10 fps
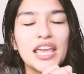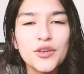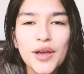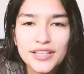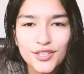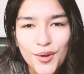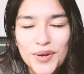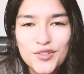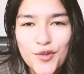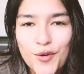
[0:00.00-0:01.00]
Thank you guys so
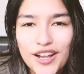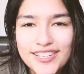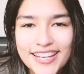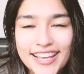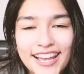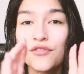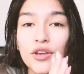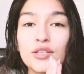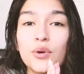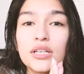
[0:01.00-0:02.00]
much for watching. If you
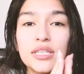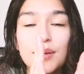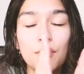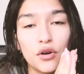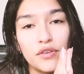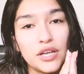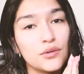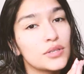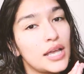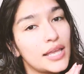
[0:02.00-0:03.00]
guys want to see more
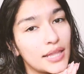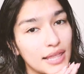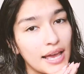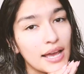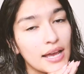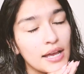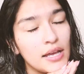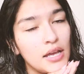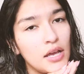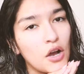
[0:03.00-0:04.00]
videos that
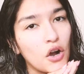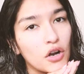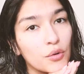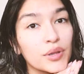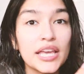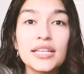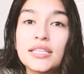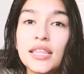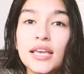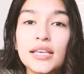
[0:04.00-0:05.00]
are related
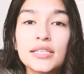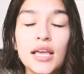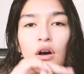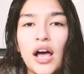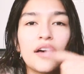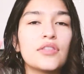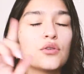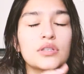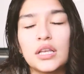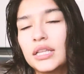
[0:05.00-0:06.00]
to this, I'll have
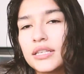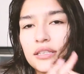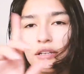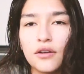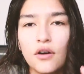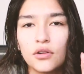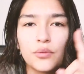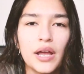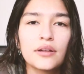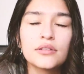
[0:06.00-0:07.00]
those listed all
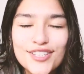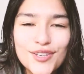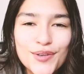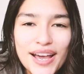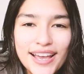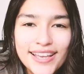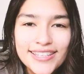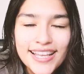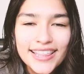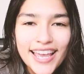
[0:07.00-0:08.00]
around. I'll see you
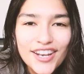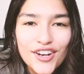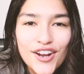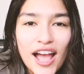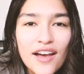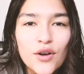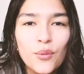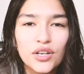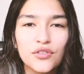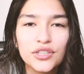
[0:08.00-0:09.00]
guys later. Have a
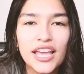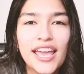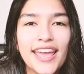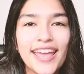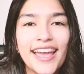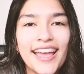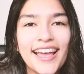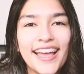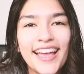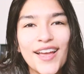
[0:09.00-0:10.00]
wonderful day.
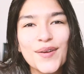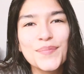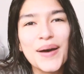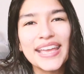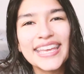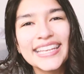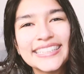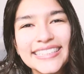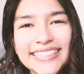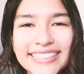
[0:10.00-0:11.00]

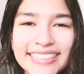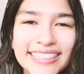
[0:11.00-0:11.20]
Bye.